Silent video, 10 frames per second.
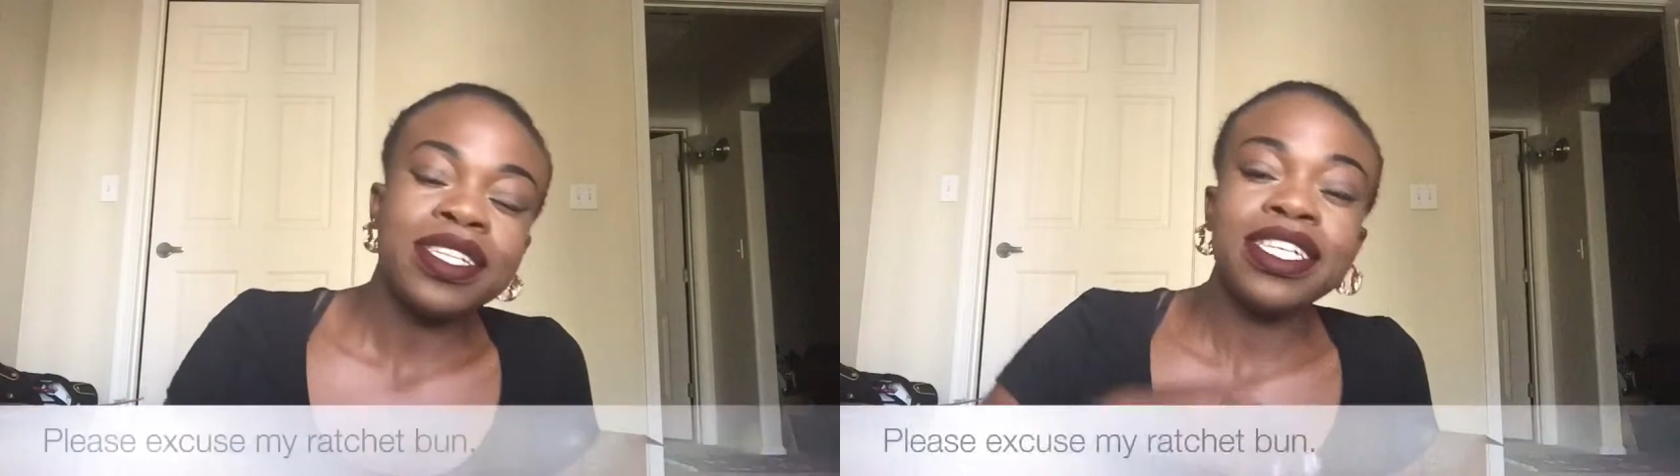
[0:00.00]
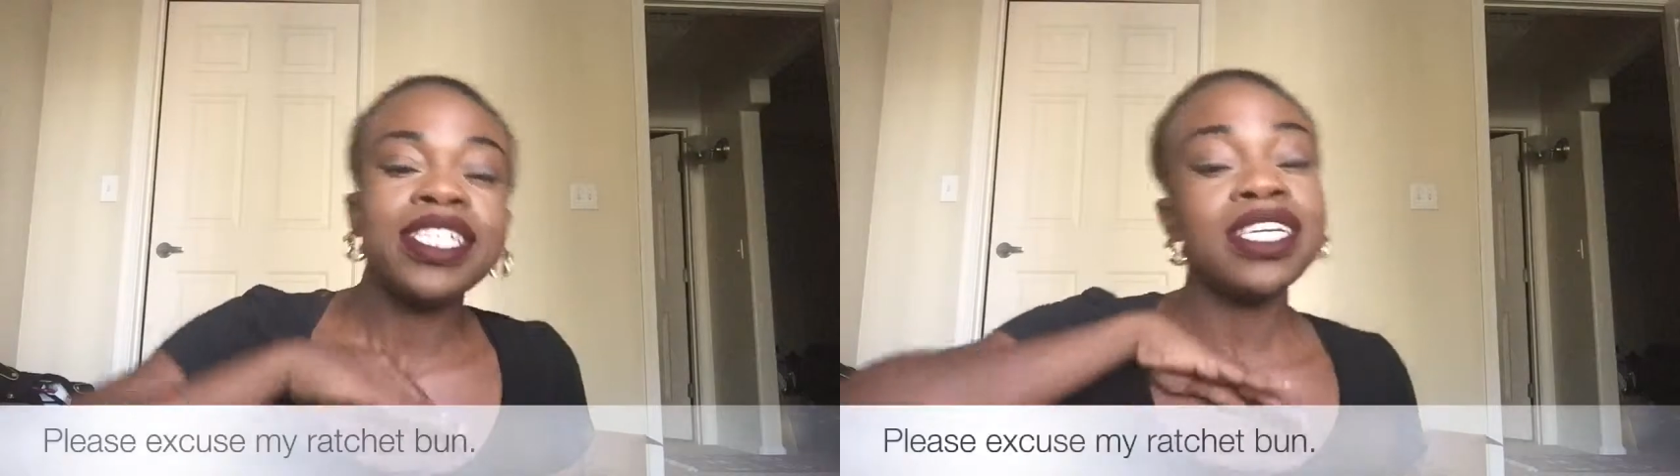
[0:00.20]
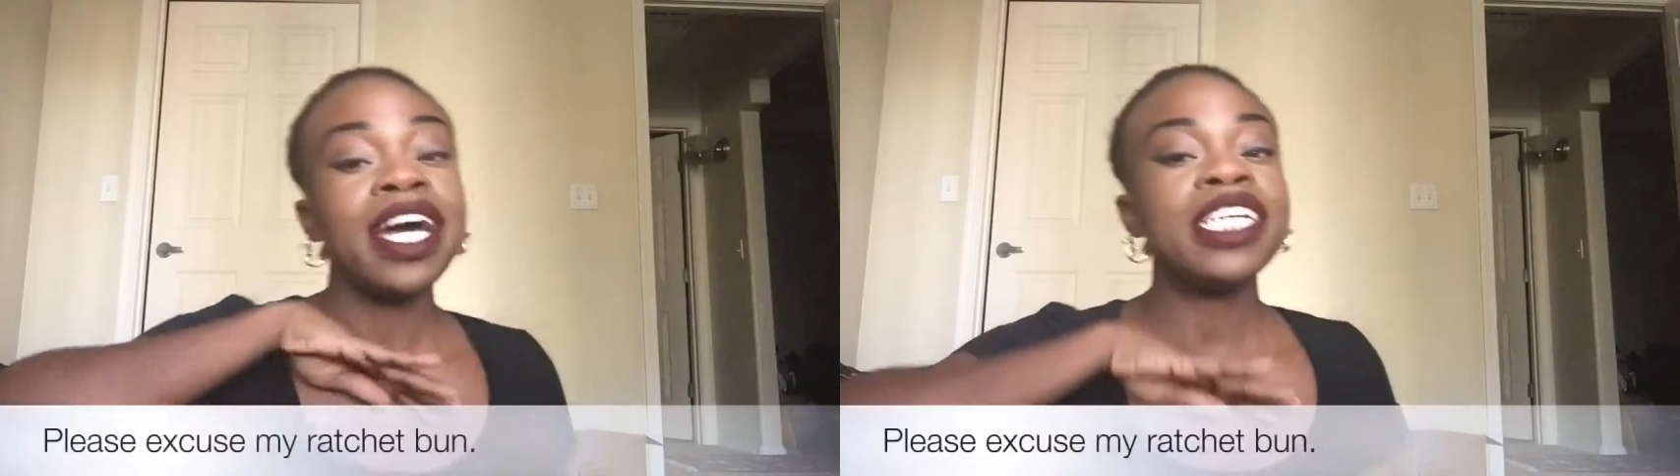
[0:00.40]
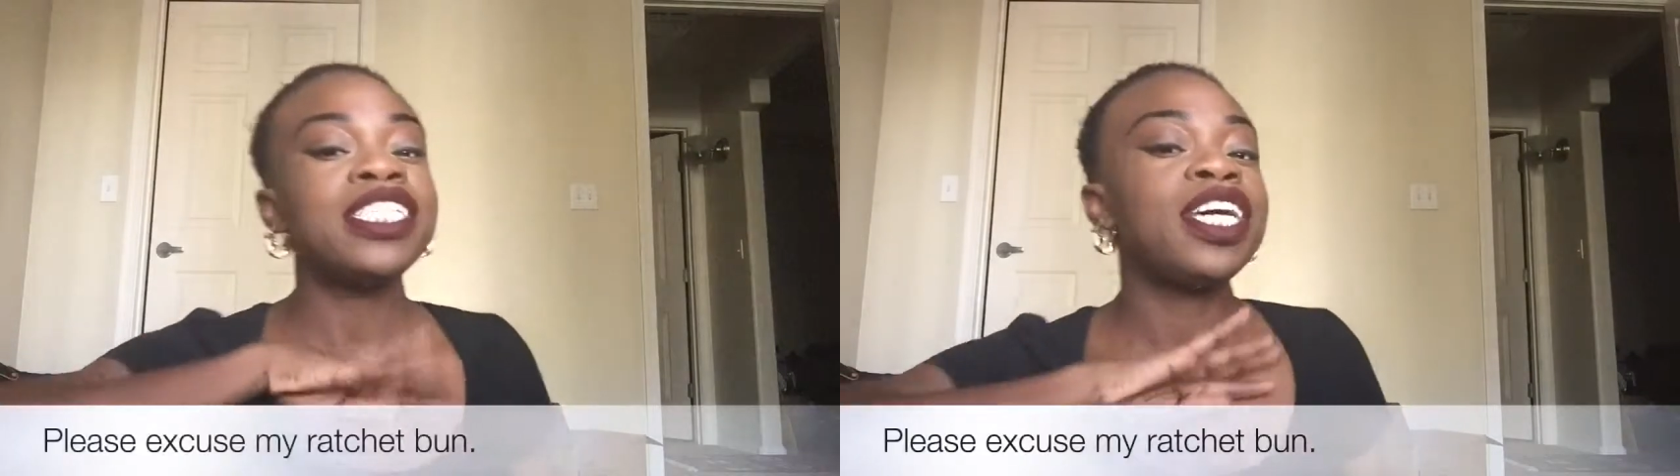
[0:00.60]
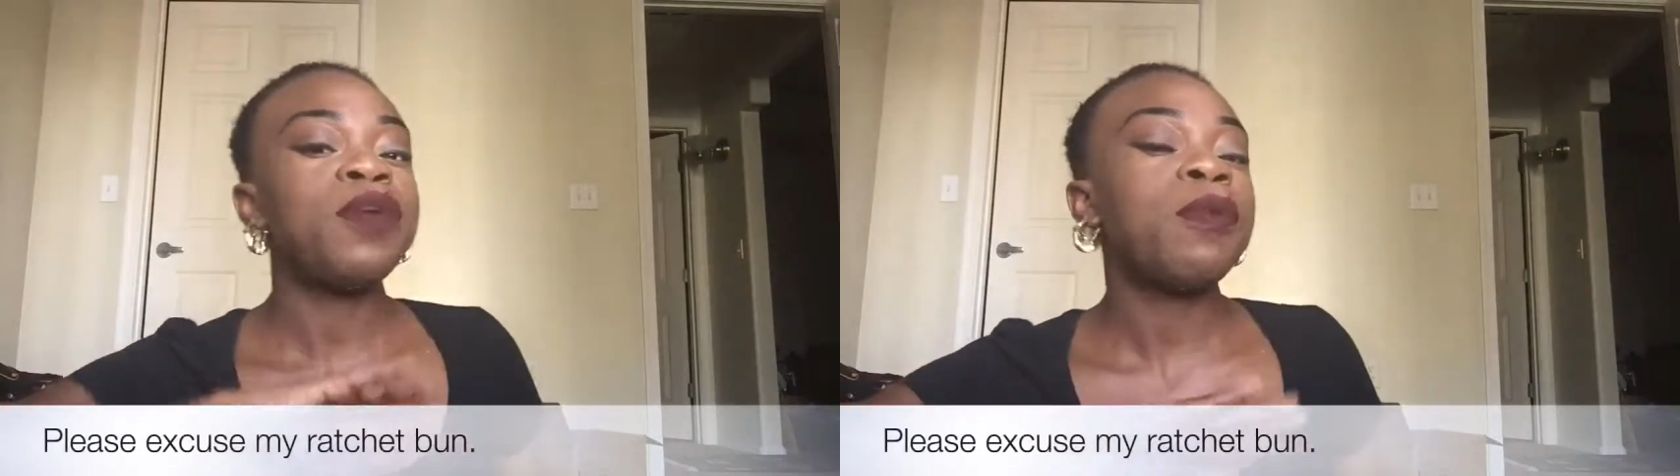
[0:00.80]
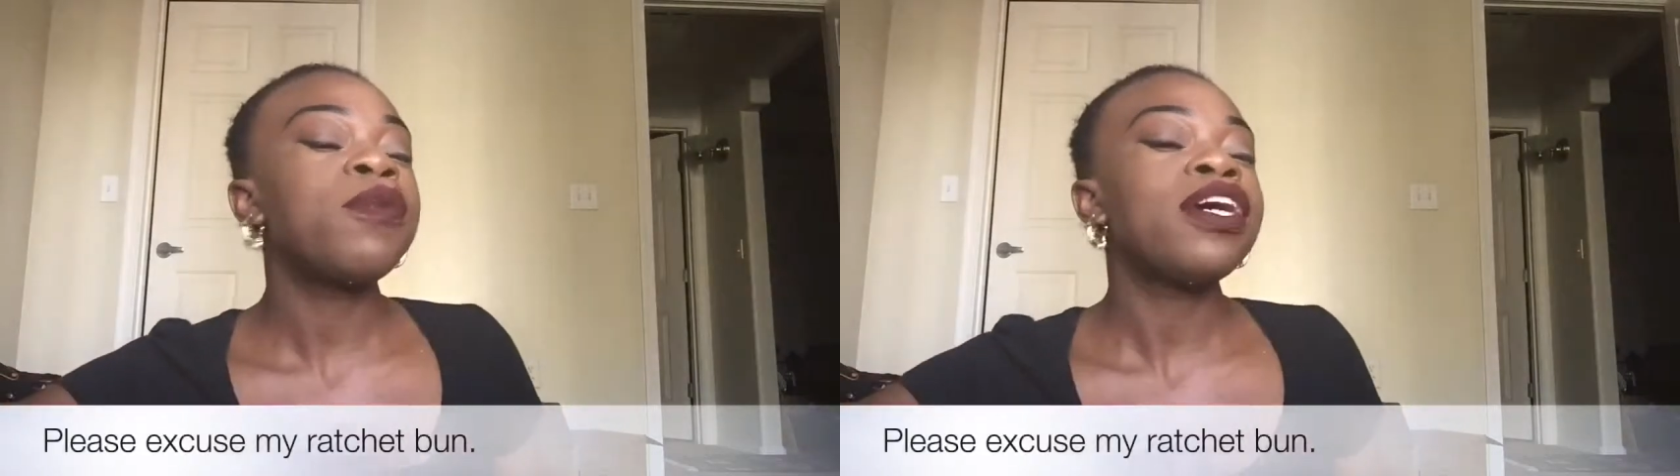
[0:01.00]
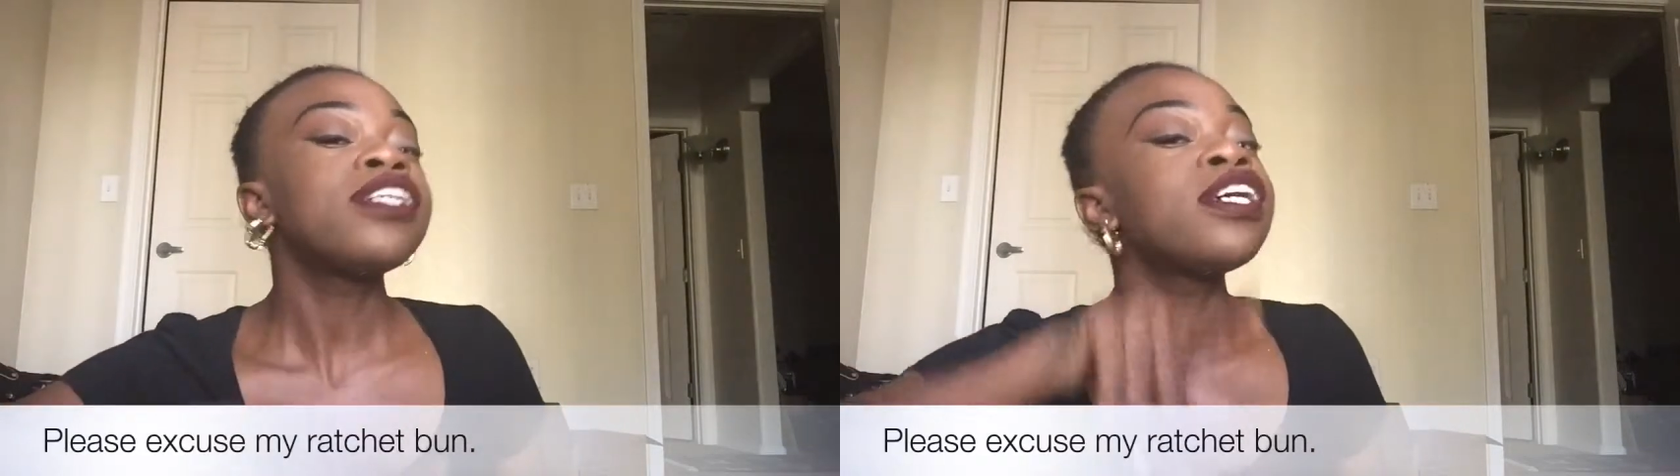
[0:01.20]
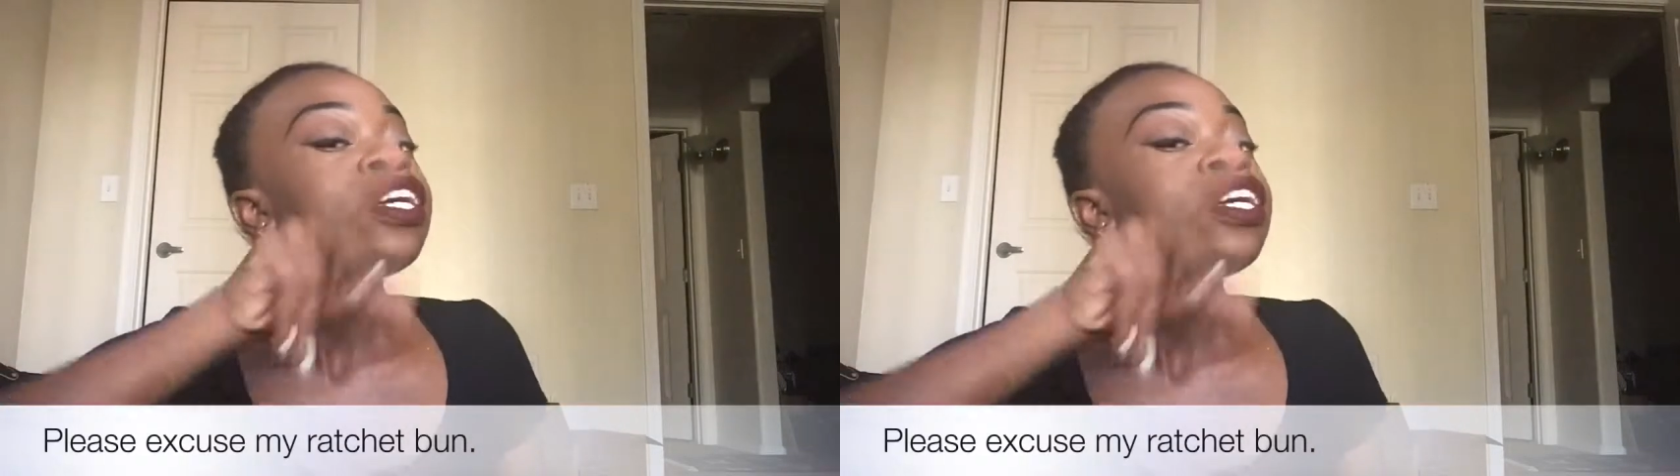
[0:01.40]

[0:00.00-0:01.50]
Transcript: since I said, remember,